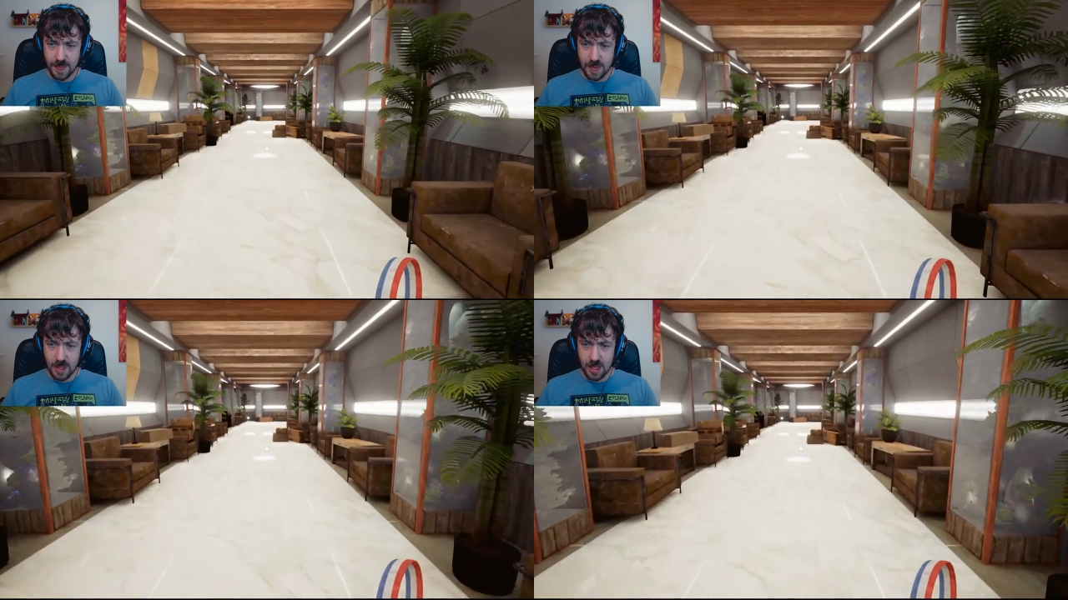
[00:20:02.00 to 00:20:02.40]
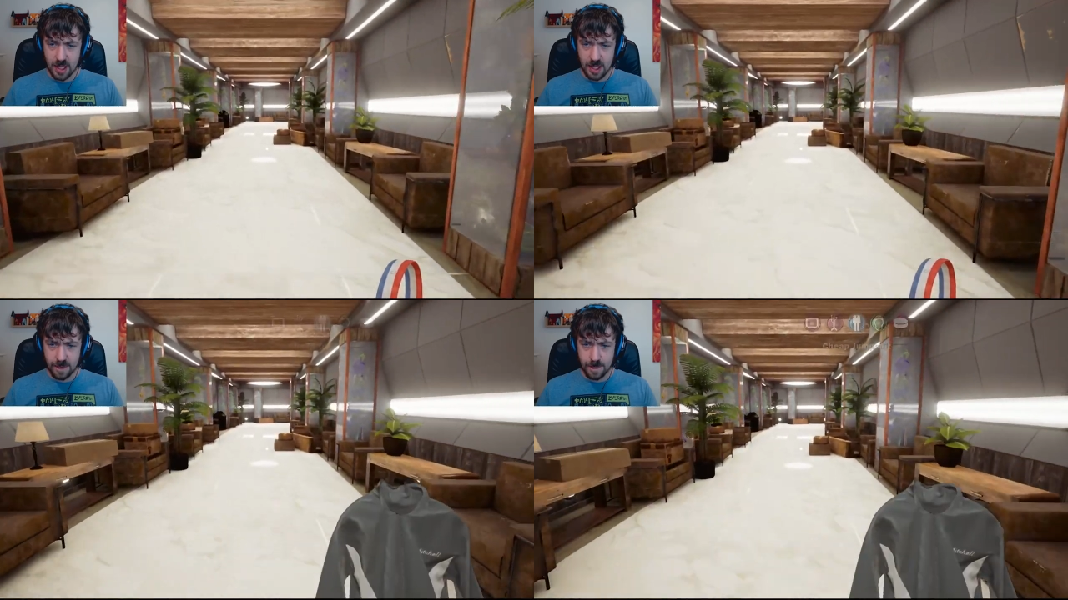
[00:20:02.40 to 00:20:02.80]

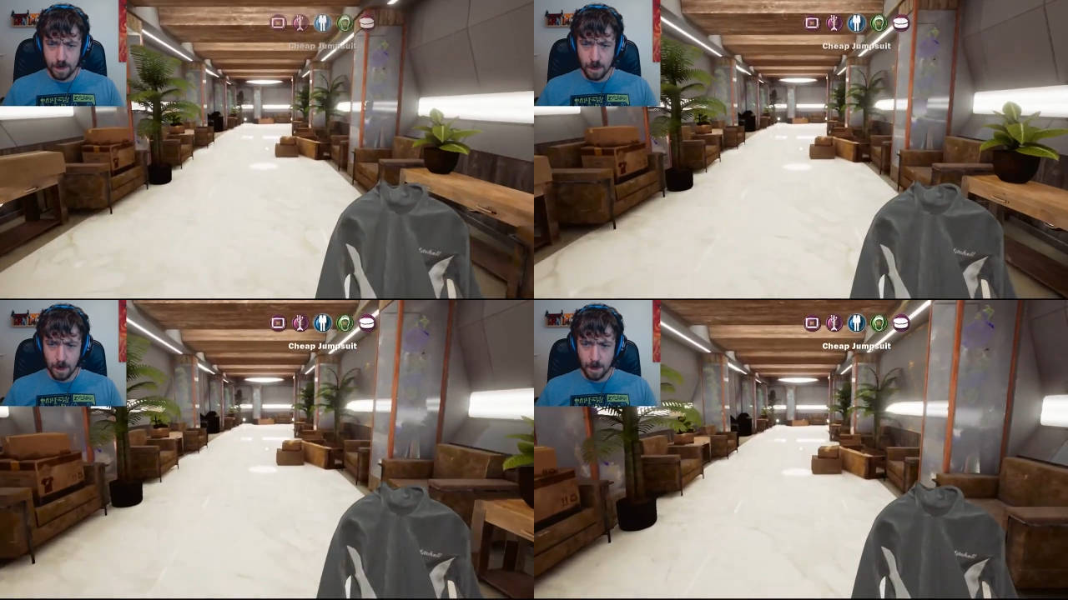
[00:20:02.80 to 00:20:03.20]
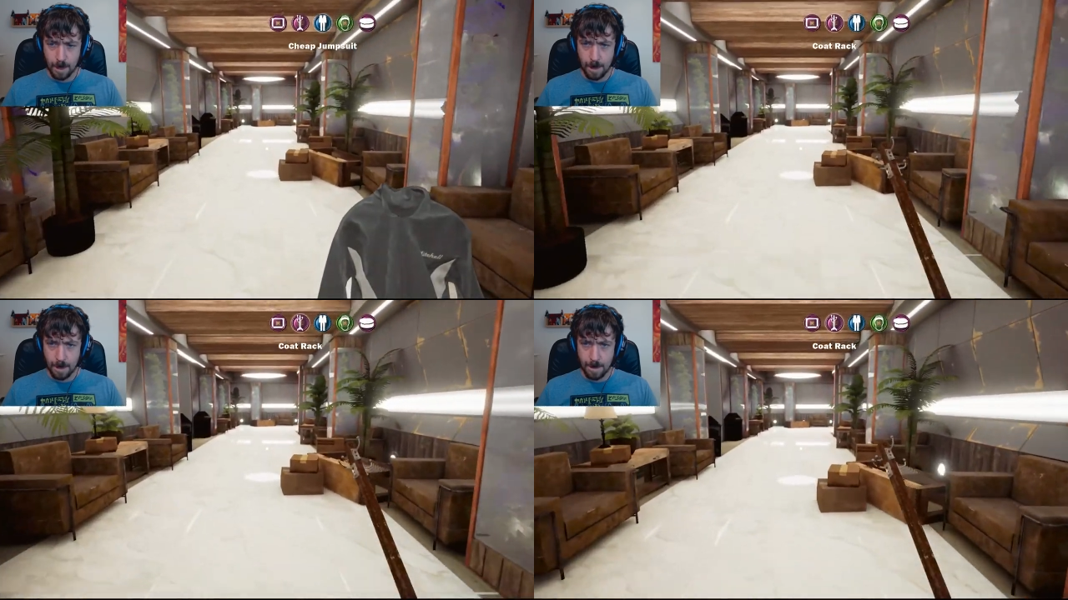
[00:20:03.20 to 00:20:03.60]

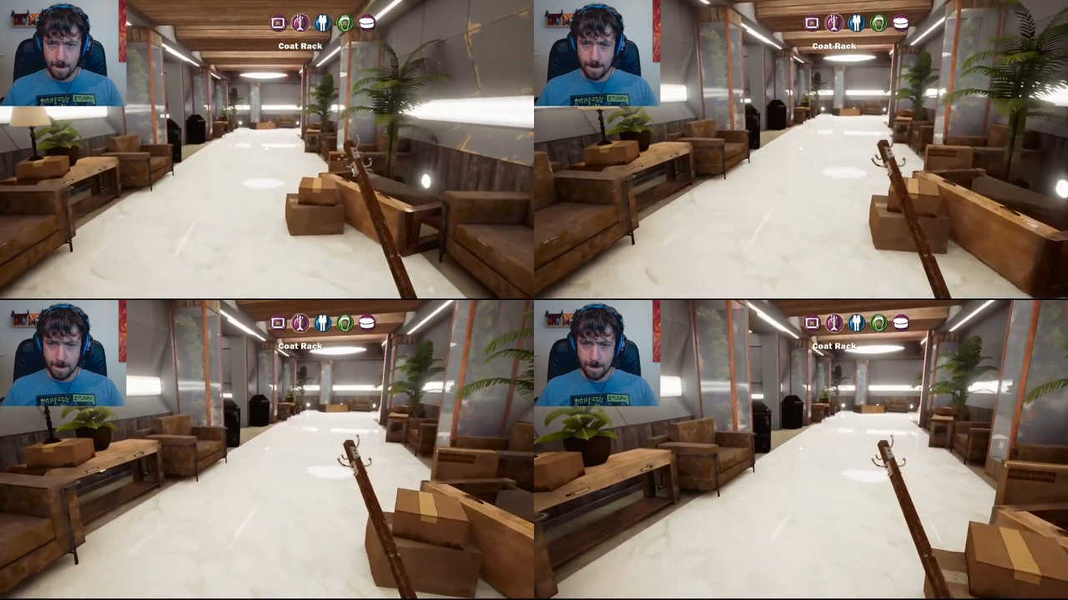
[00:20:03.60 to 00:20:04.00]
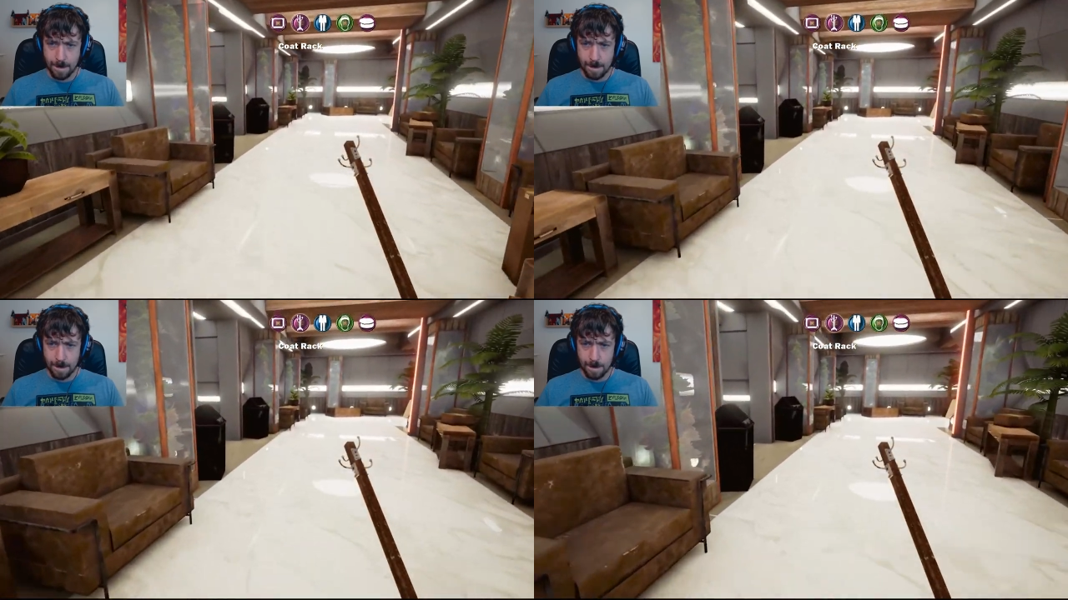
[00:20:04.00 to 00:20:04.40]

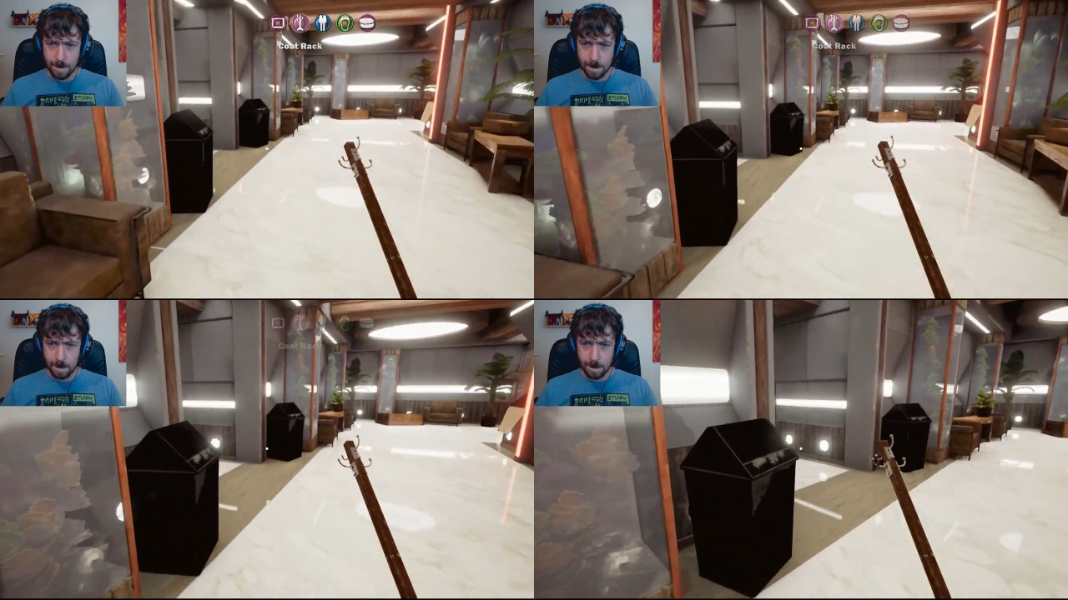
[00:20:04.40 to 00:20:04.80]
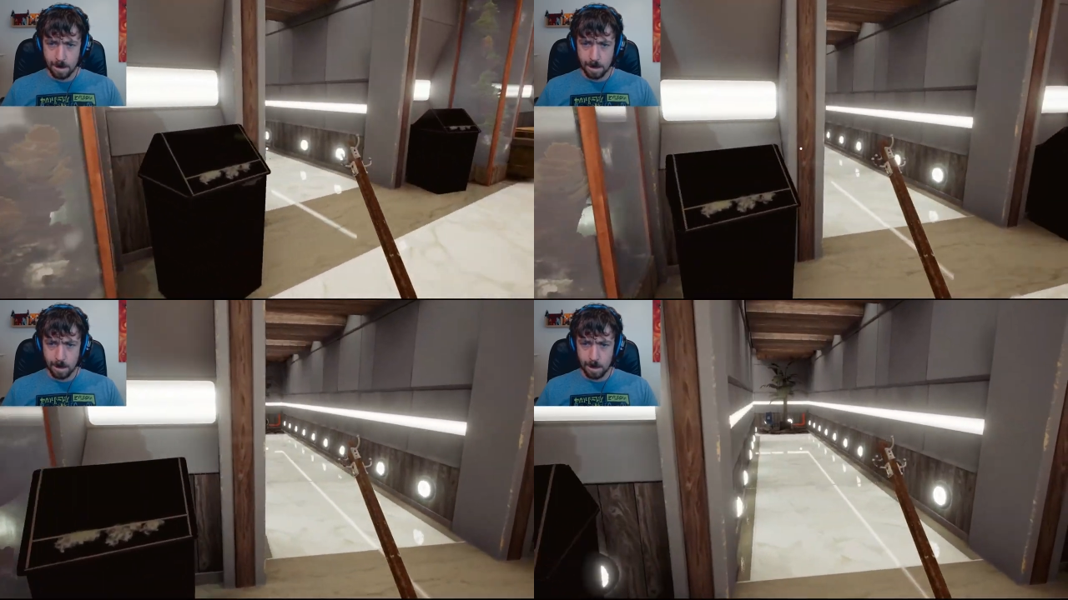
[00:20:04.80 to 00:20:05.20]

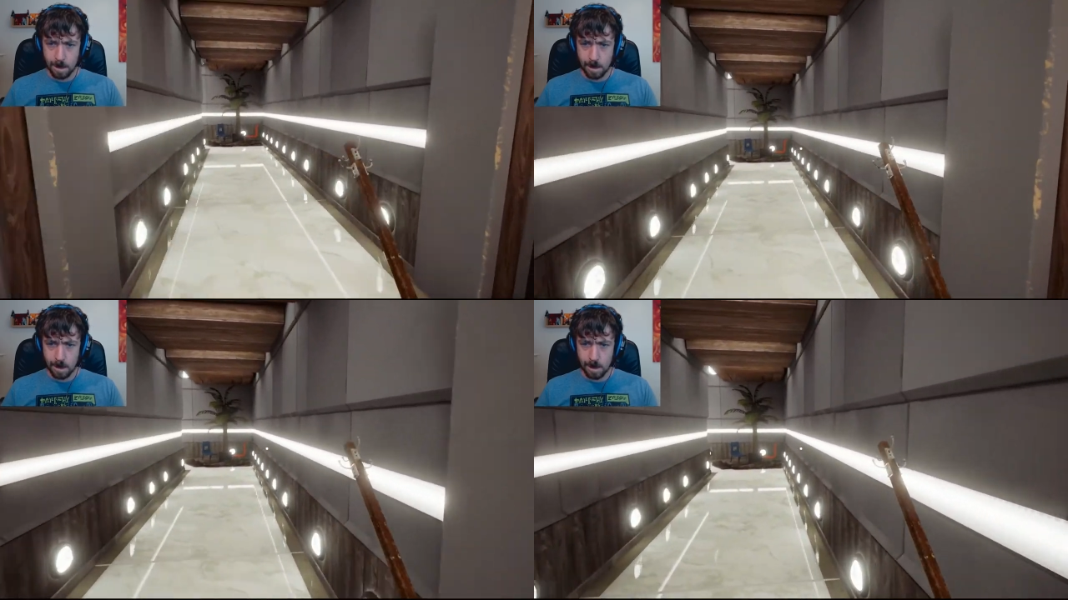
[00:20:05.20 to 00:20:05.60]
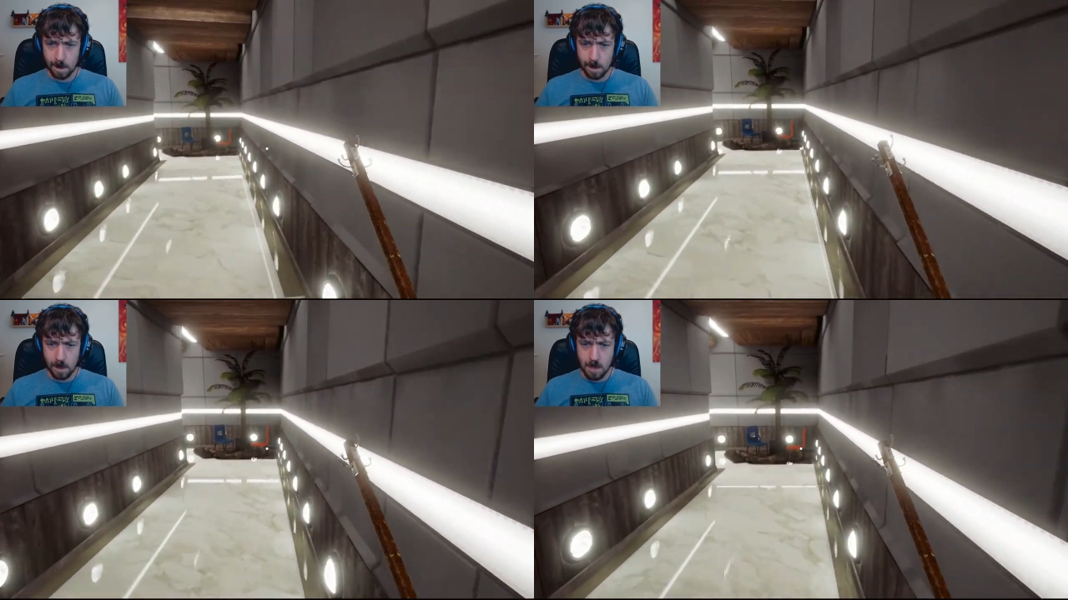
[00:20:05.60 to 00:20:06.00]

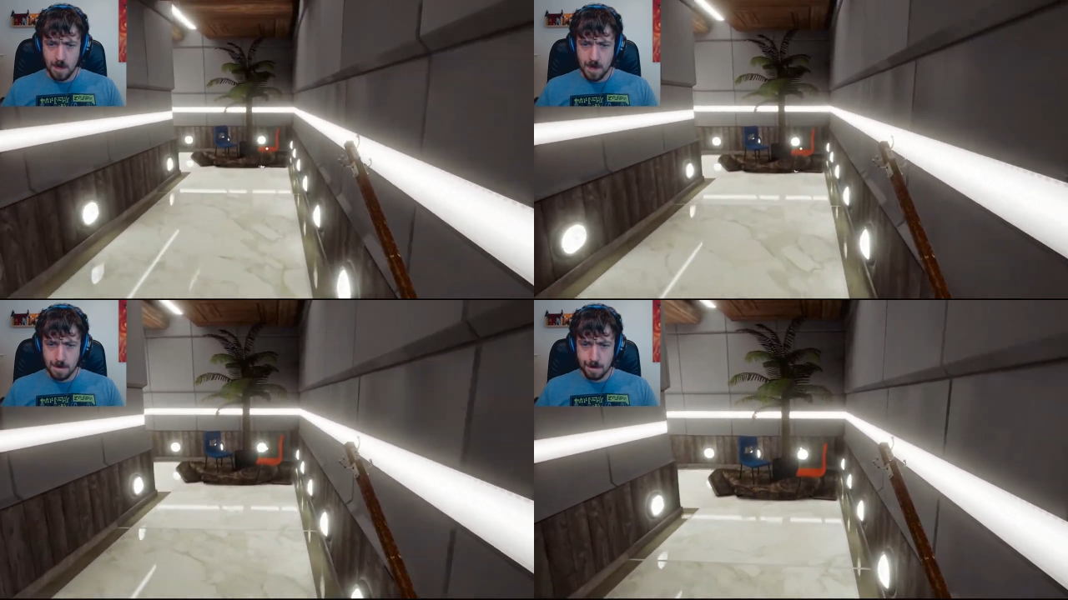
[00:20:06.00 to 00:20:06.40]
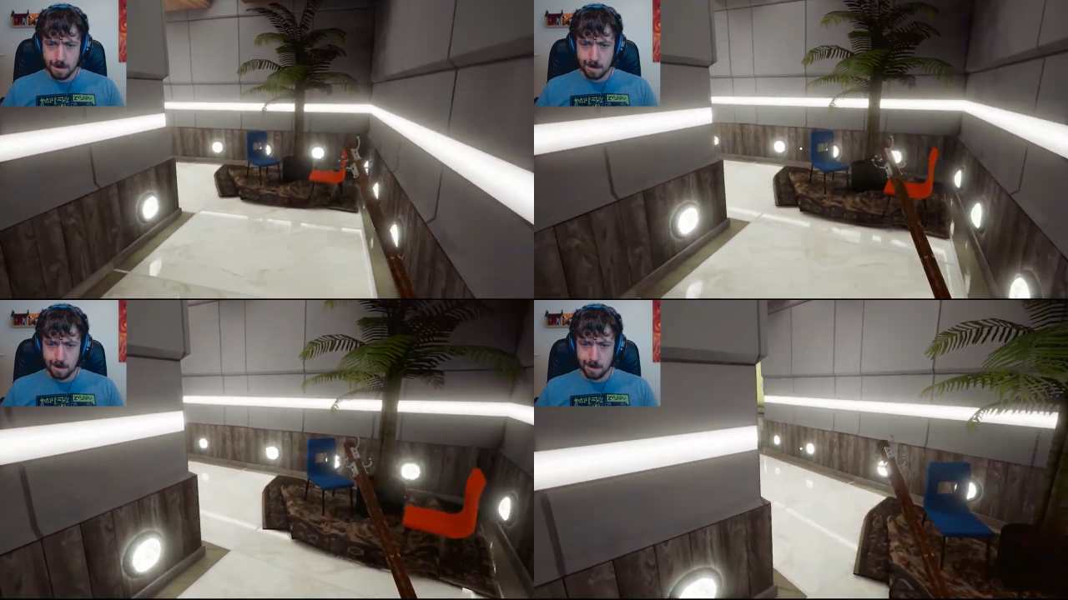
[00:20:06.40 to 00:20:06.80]

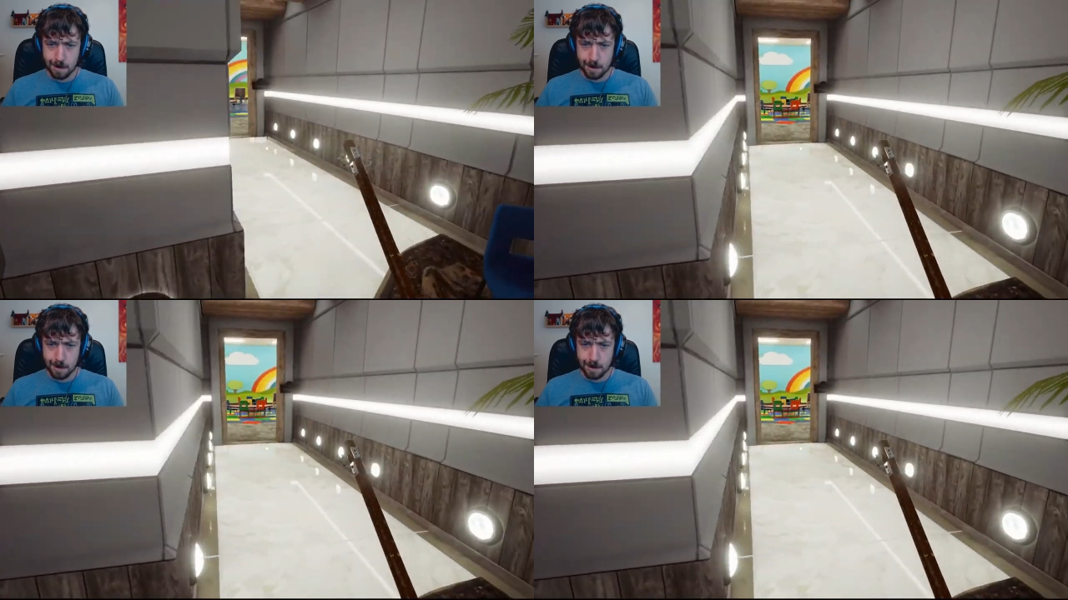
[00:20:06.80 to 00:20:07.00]
No one is speaking in this clip.